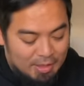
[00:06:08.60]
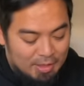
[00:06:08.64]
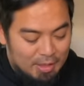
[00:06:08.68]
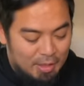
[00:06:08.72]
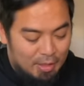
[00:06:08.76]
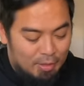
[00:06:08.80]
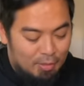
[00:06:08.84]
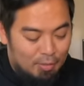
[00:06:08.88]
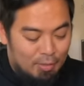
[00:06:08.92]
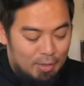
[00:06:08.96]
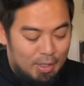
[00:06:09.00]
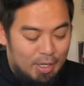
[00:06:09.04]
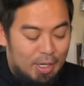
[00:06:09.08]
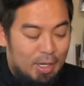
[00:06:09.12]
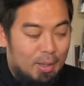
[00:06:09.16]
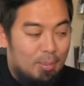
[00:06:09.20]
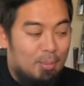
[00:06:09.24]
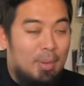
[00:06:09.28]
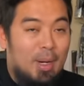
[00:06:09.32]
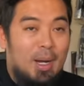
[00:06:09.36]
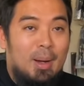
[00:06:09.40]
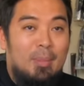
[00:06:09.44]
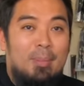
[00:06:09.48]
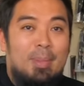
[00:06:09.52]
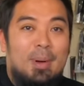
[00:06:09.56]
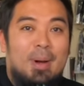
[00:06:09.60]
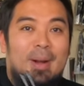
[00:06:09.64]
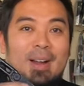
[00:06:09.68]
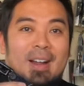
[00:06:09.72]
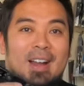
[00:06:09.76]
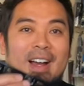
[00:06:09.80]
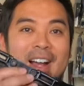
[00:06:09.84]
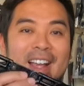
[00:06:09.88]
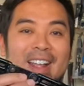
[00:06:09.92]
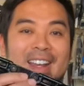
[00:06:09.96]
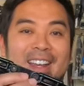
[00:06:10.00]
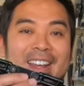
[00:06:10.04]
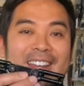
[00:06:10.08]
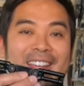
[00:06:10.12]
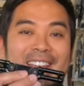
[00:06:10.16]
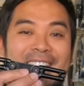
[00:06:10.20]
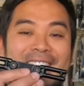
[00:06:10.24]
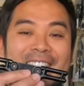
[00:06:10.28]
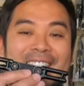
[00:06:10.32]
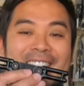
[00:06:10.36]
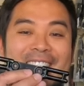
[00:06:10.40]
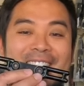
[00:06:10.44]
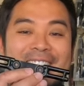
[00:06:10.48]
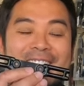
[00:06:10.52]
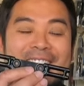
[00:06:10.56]
The rear bumper. I
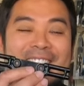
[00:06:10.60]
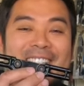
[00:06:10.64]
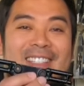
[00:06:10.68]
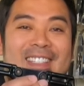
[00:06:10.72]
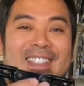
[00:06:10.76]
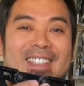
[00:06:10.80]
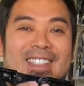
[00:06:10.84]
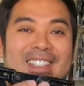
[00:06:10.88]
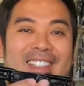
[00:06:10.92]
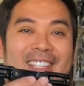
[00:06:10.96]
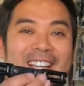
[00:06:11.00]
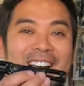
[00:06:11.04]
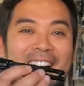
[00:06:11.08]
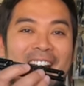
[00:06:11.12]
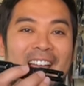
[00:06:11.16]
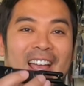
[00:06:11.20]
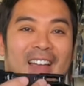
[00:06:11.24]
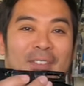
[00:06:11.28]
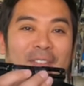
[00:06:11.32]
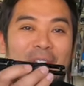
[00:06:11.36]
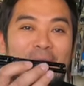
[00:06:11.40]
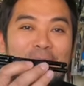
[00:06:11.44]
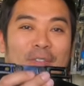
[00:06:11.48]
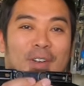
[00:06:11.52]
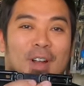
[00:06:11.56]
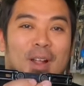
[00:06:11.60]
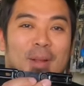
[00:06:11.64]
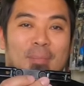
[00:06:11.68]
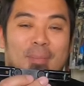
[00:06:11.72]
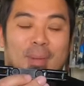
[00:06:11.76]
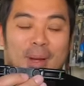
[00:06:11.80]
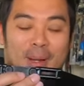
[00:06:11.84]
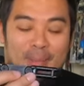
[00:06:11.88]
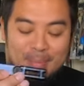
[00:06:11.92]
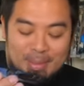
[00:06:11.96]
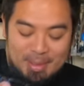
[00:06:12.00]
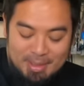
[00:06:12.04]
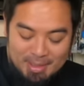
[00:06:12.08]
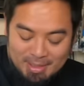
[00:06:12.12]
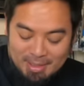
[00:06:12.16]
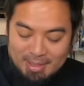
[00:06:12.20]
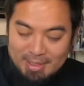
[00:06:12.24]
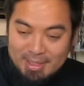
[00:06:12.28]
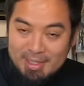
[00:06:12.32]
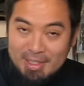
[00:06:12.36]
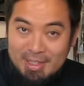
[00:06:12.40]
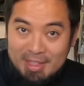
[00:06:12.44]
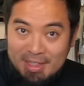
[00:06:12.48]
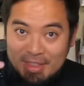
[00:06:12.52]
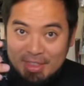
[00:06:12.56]
need this. I have the front bumper.
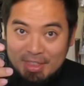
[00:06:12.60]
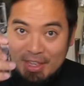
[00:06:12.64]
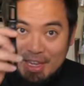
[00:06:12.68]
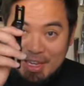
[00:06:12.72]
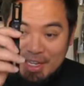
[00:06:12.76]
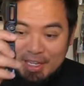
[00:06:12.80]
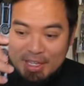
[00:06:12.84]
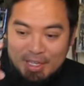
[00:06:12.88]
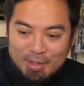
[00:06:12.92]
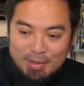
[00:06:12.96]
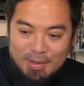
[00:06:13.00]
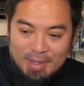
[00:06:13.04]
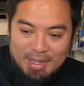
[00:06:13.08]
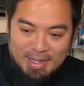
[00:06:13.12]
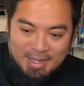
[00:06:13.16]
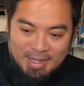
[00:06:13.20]
Thank you. I